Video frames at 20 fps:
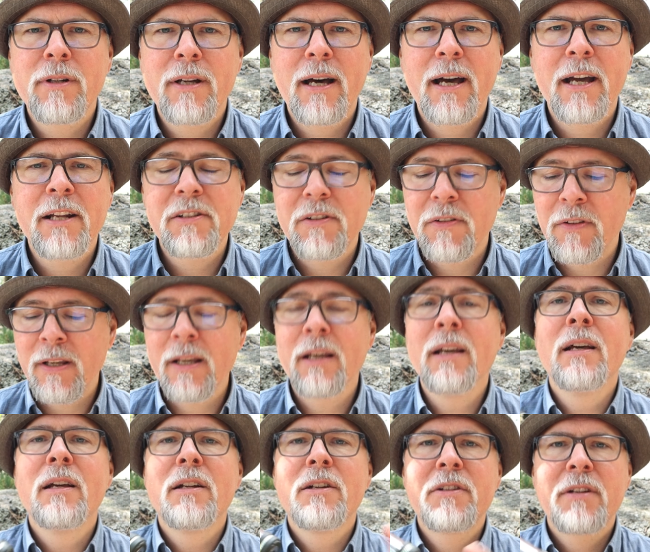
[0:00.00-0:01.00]
nights, the
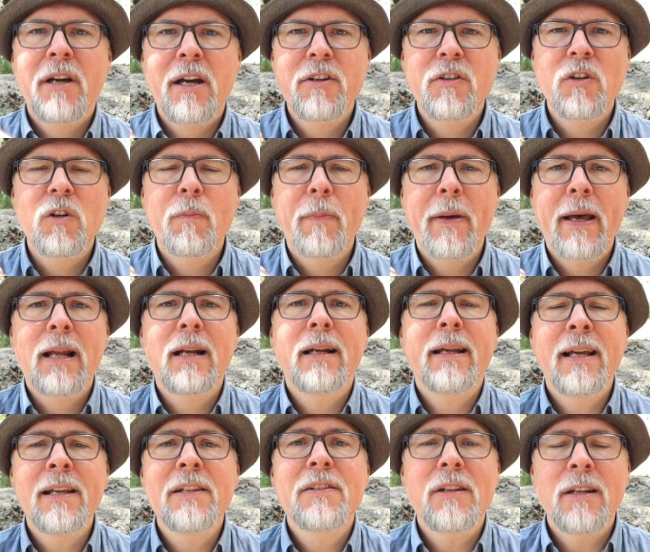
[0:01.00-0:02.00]
Tiny Repel
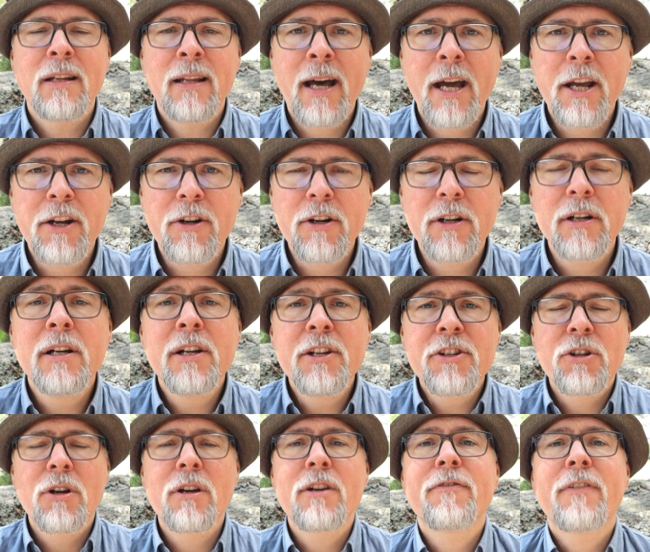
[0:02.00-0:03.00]
is lighter.
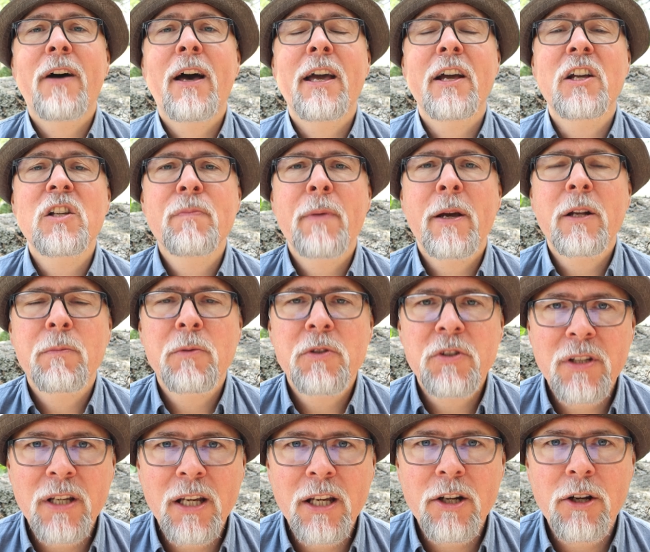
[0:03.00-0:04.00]
So if I expect
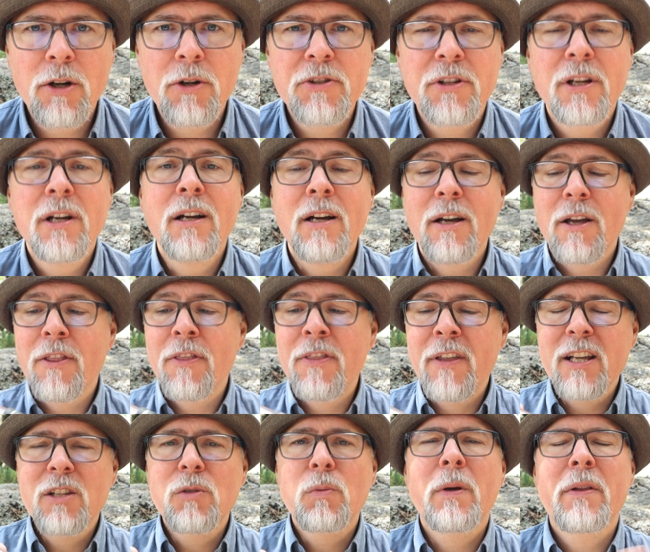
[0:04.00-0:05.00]
mosquitoes,
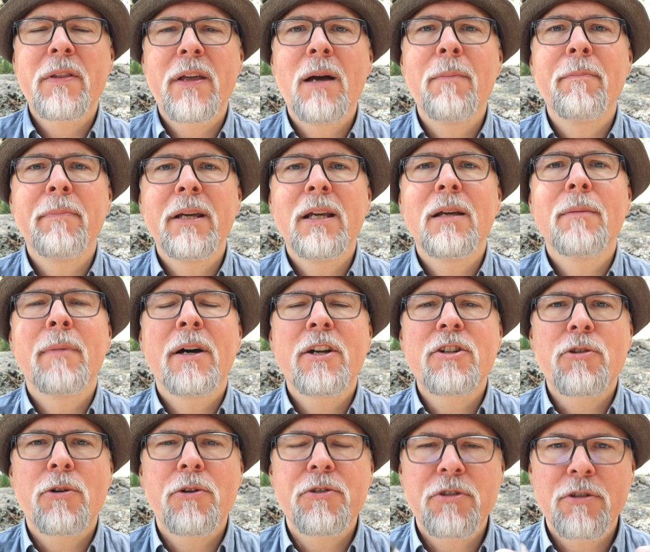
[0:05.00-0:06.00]
this will then be my
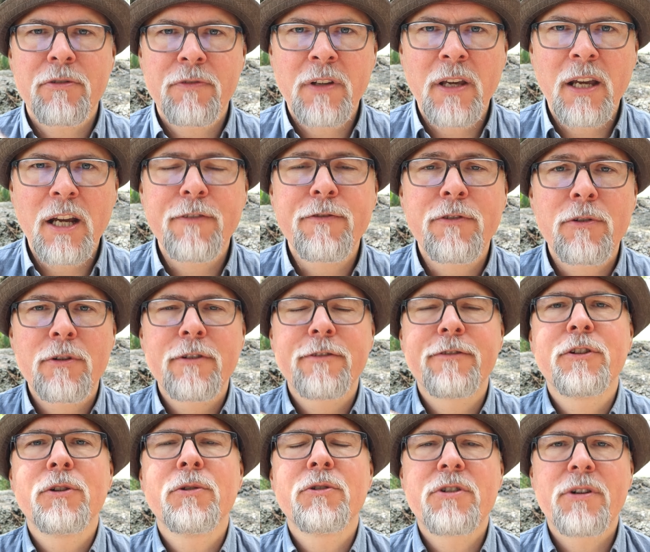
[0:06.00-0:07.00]
choice of gear for
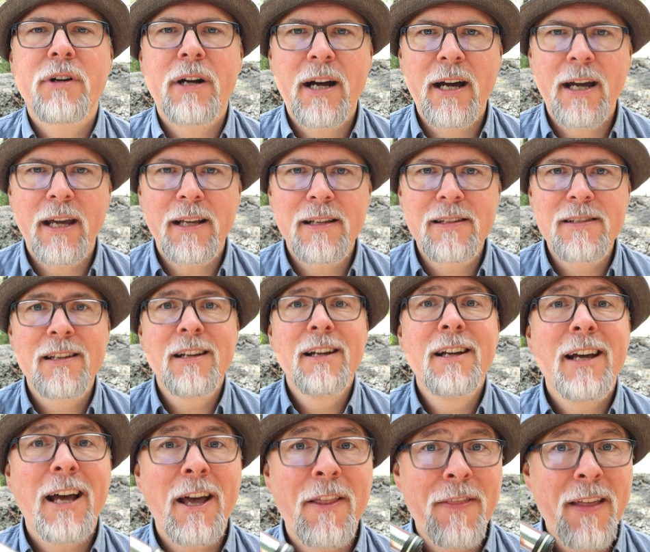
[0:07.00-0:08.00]
future hikes.
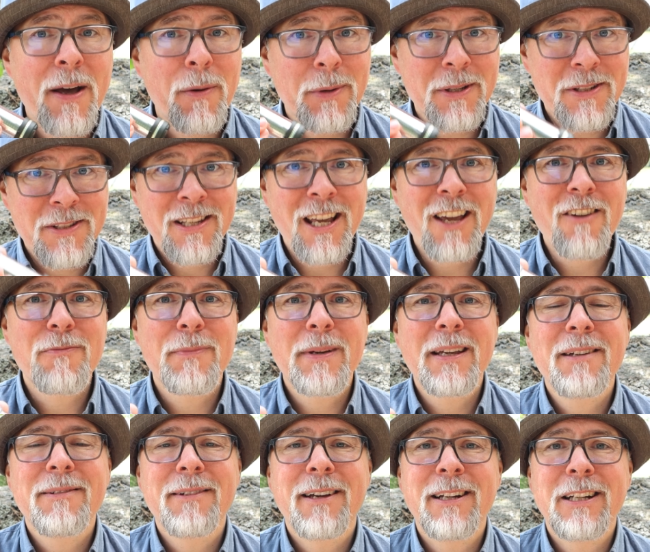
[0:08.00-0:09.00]
And that will save
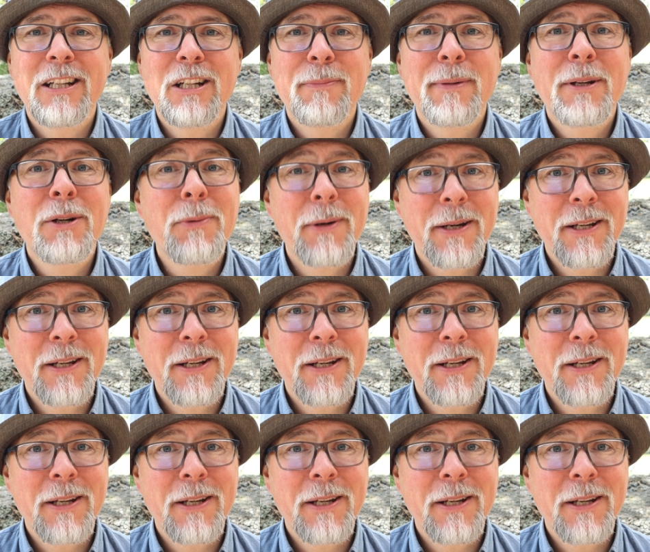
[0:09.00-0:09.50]
me a little bit of